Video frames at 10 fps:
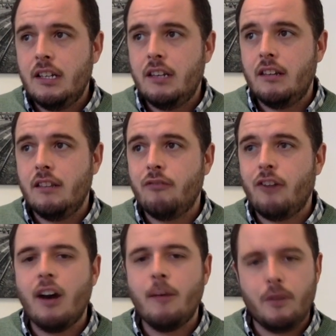the
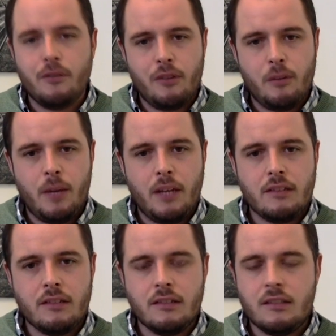environment of the
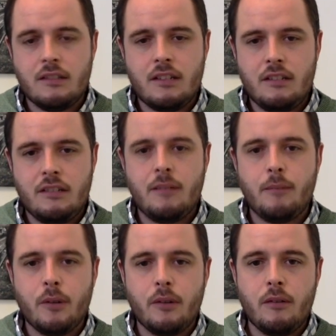competitors is similar.